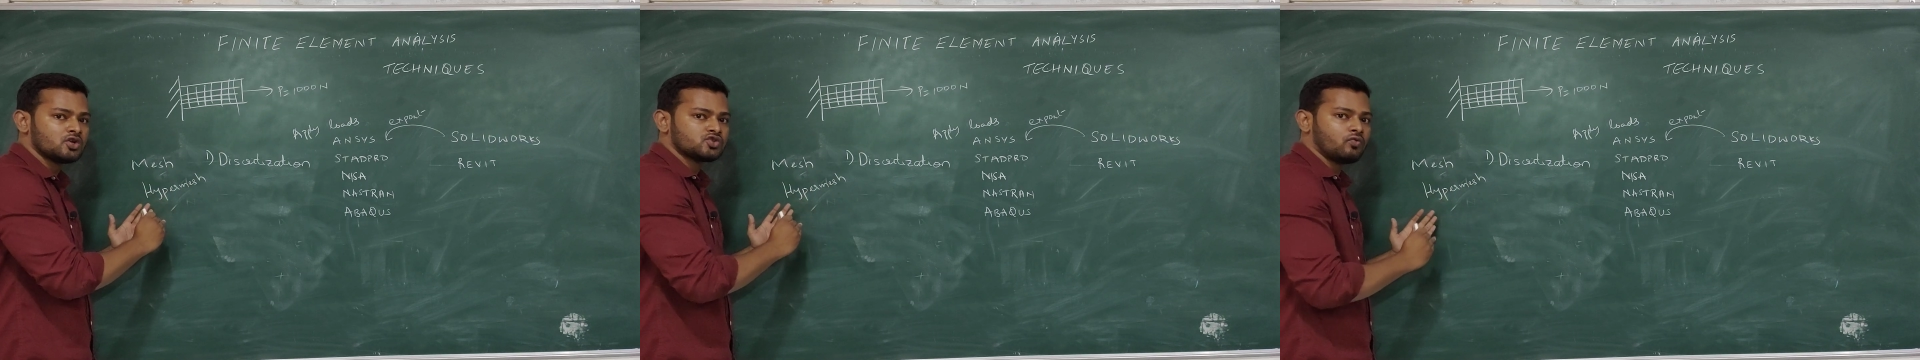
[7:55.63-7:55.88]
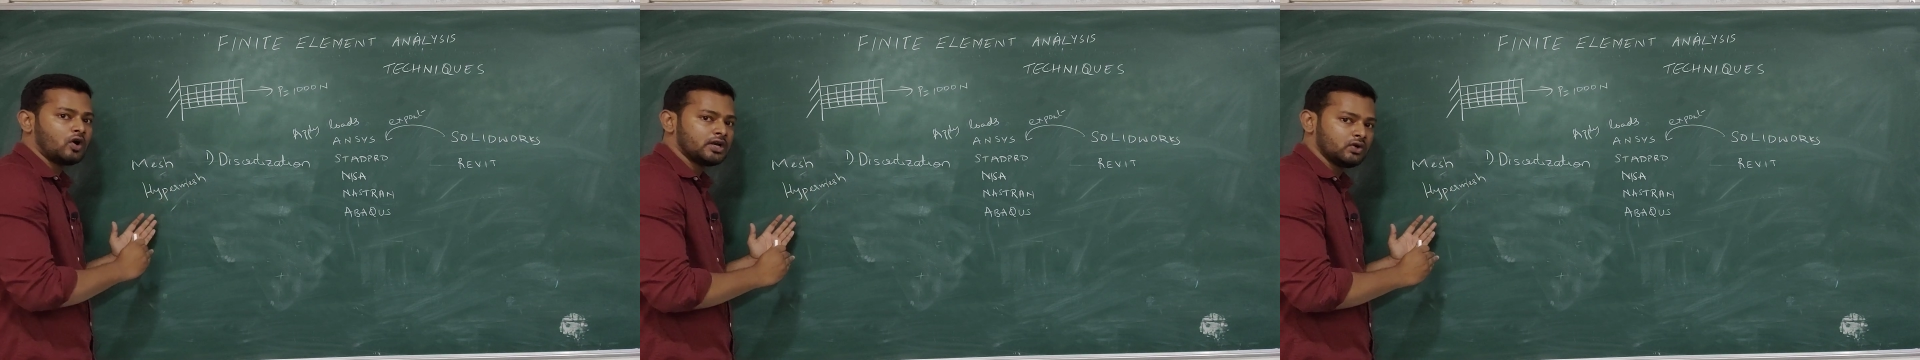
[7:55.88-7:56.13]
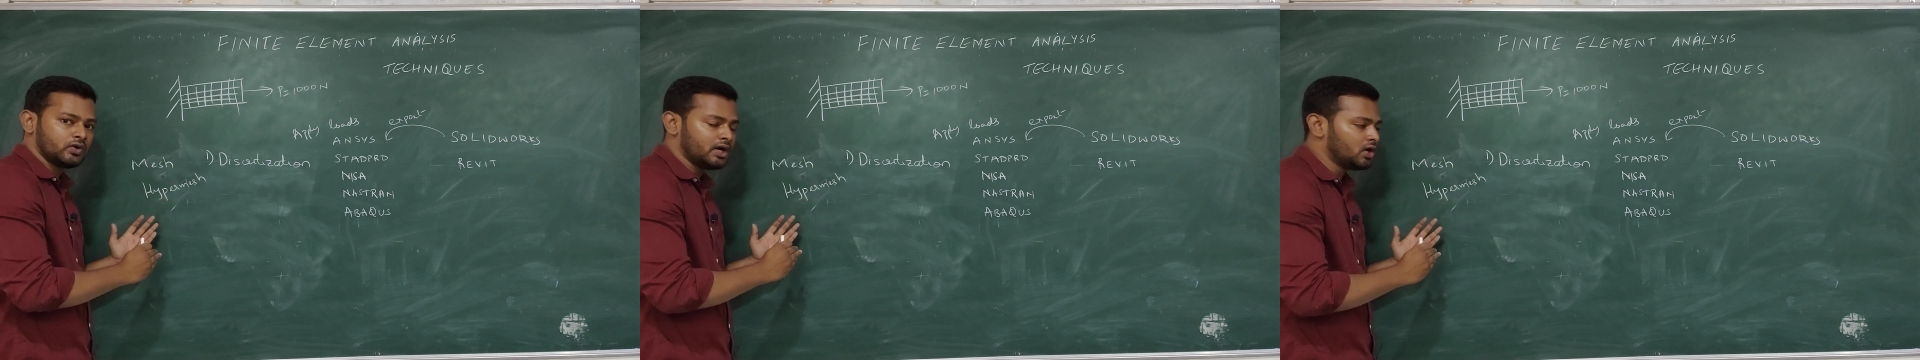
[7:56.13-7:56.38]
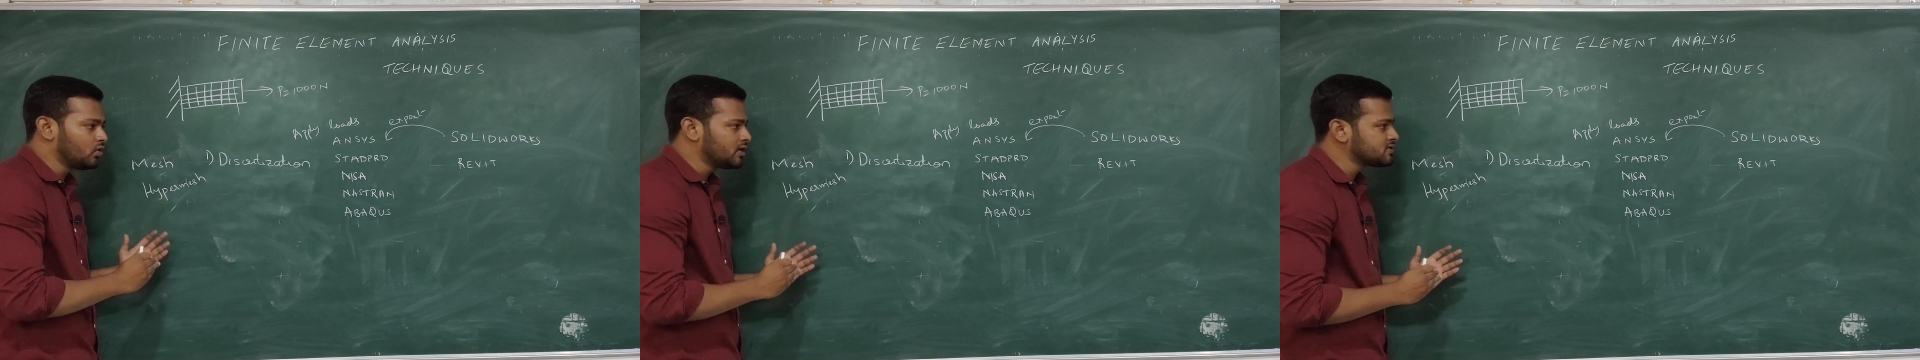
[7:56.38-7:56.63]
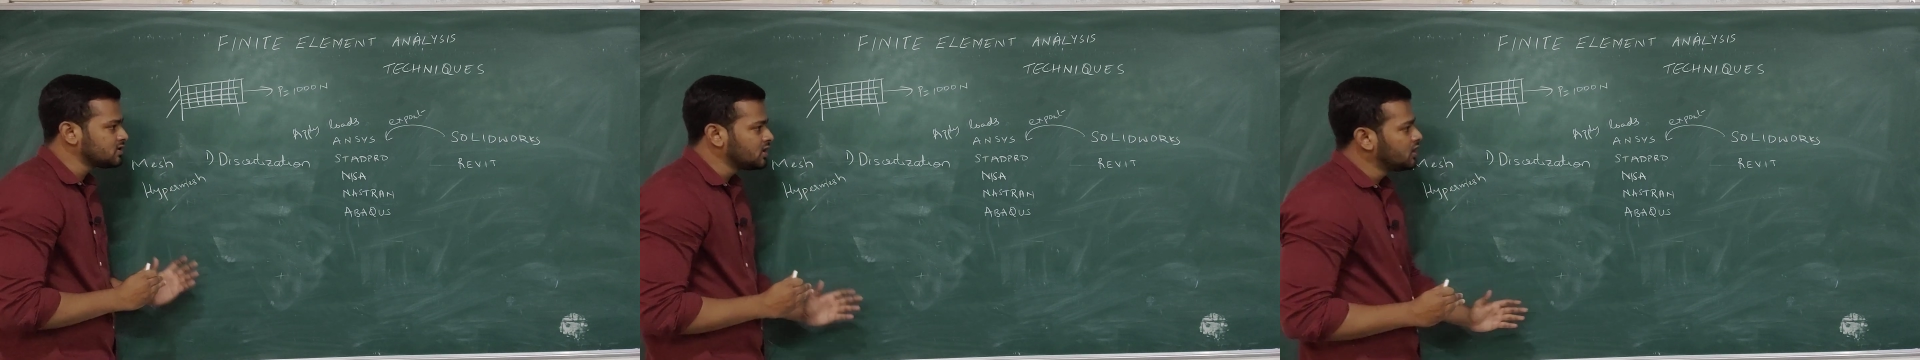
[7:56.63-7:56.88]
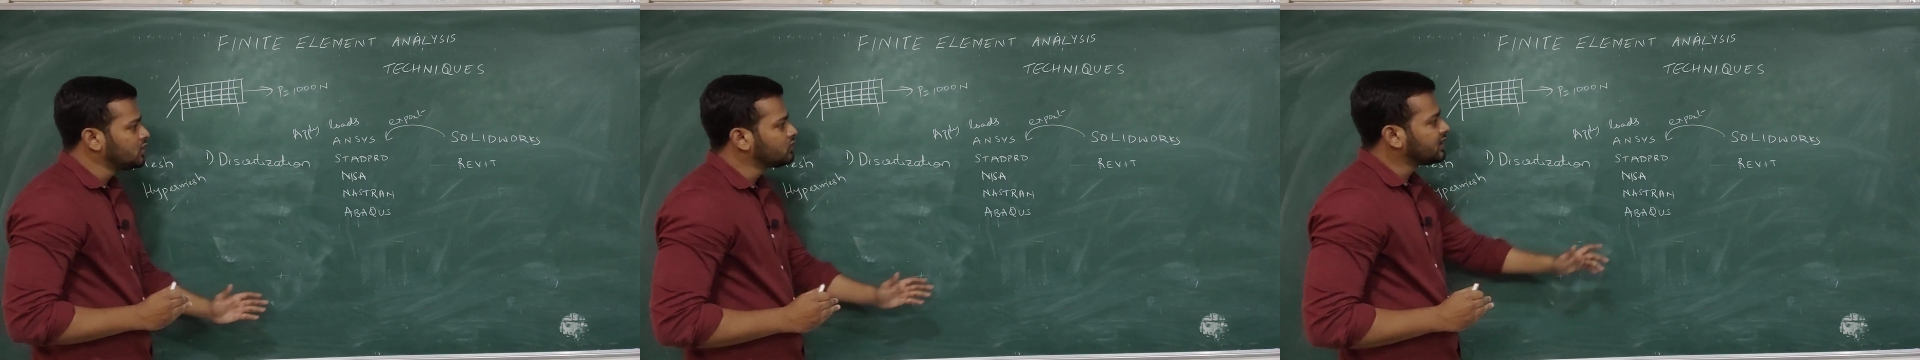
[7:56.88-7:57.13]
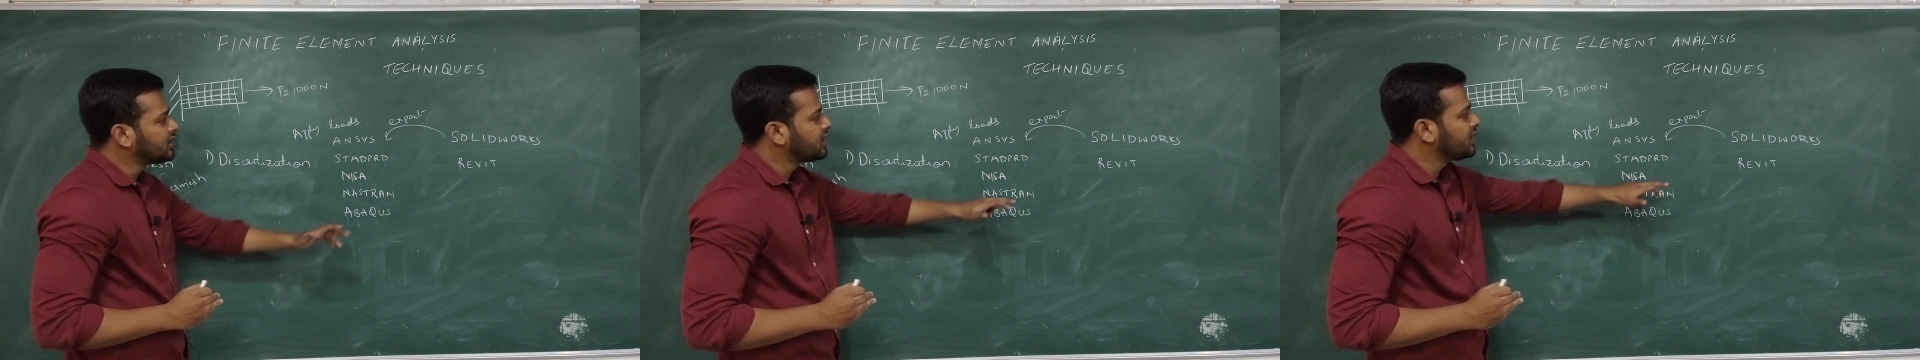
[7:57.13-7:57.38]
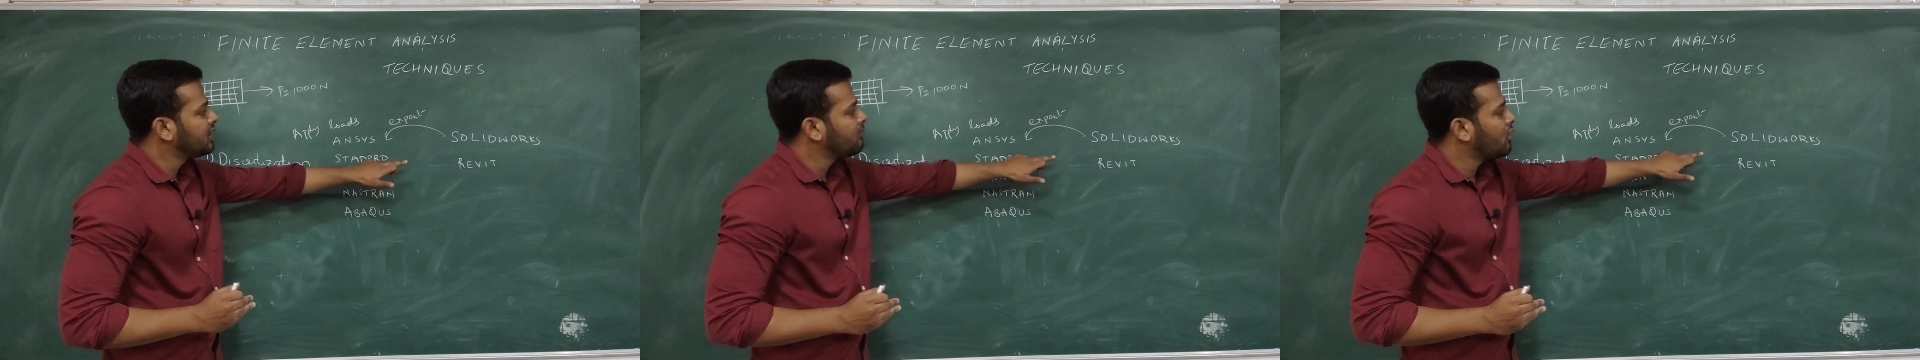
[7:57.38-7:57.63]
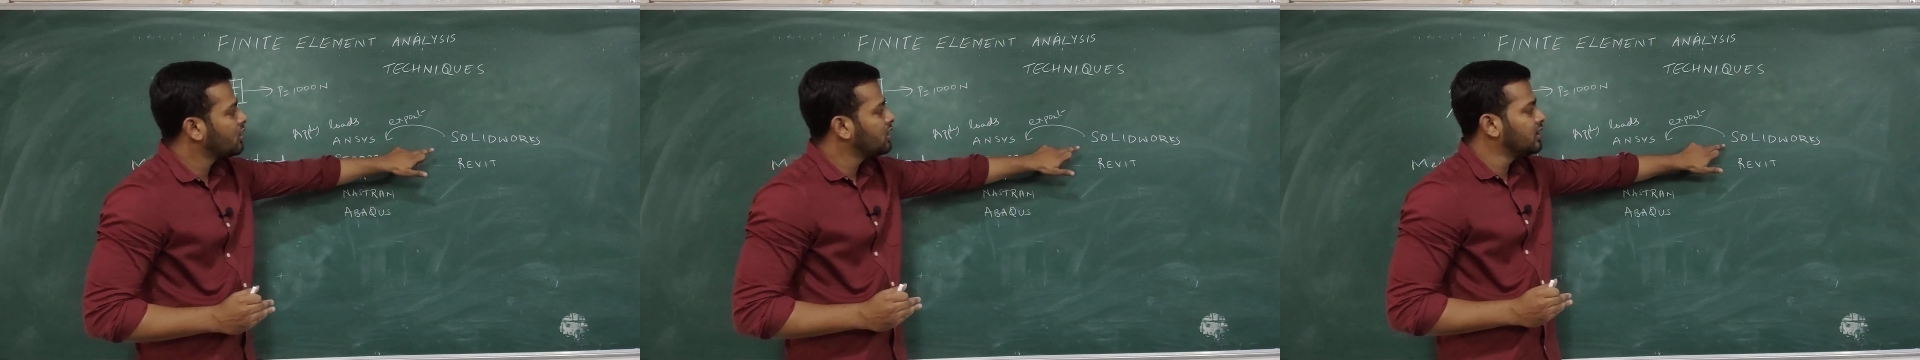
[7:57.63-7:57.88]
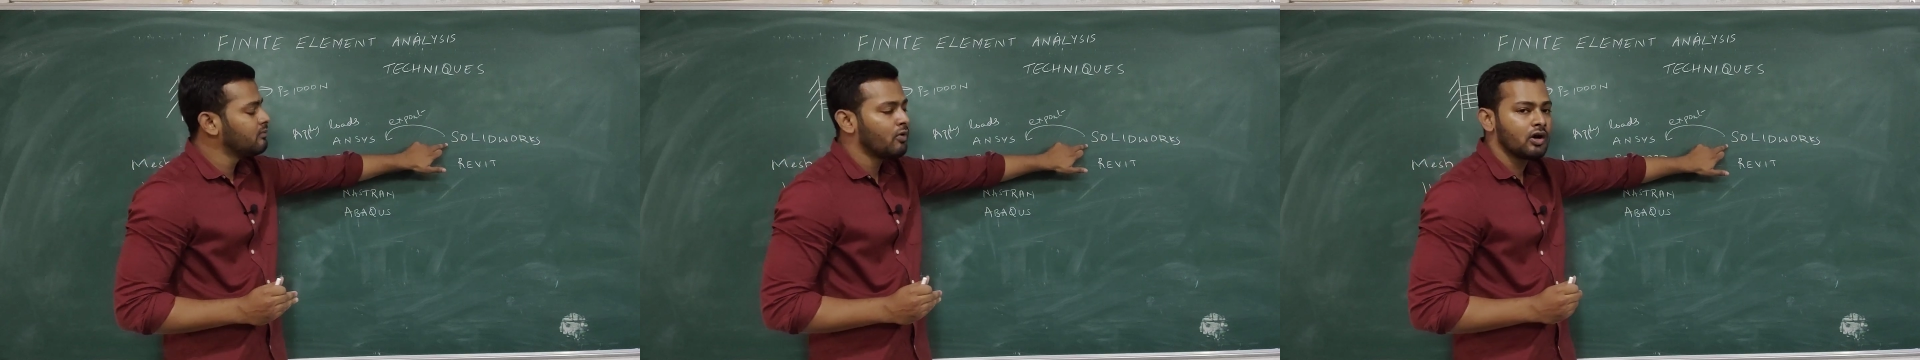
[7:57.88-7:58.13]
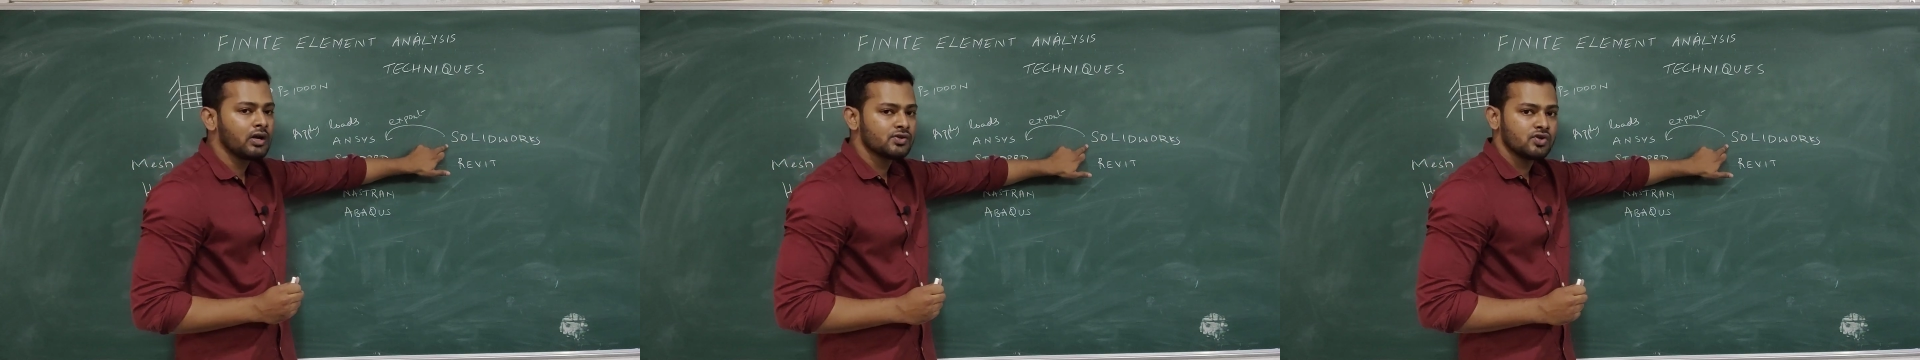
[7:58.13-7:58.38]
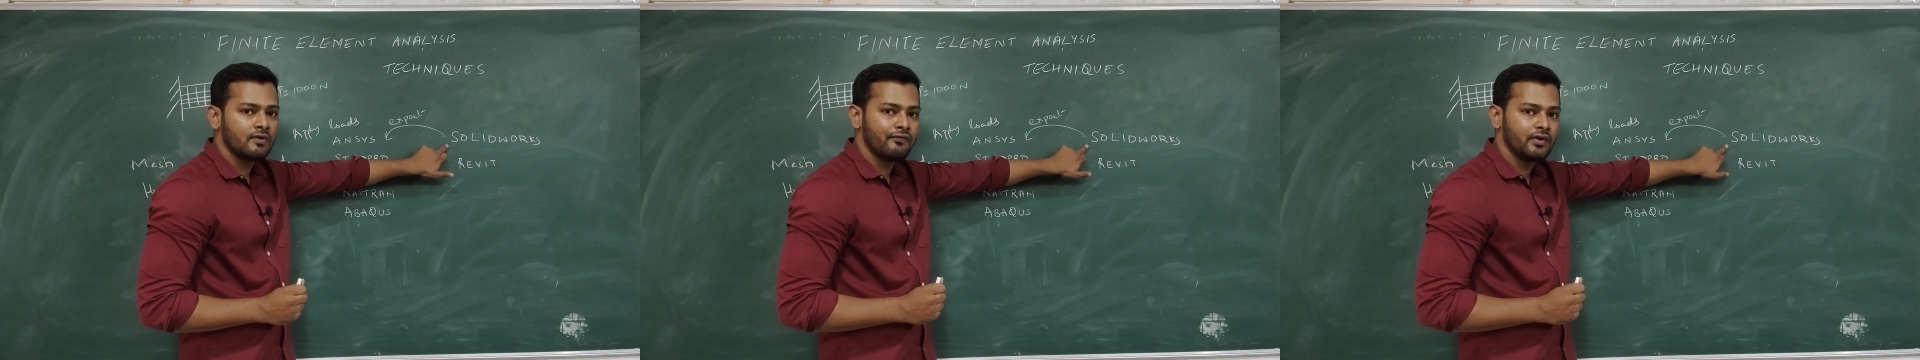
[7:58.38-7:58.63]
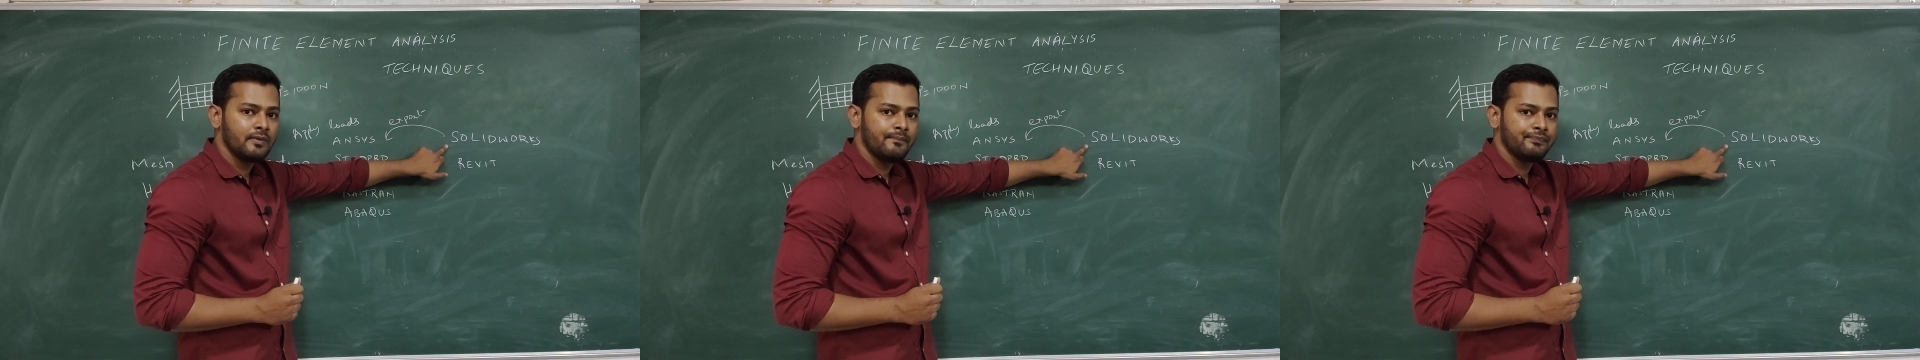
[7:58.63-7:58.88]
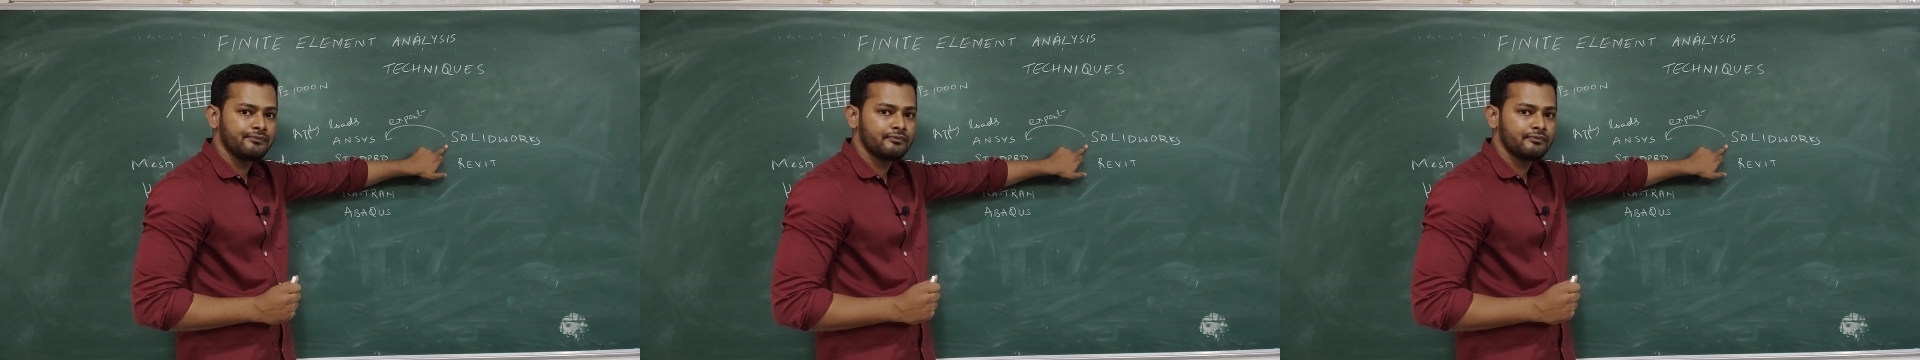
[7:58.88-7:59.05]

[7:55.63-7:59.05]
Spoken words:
So what you can do is you can create a model in modeling software.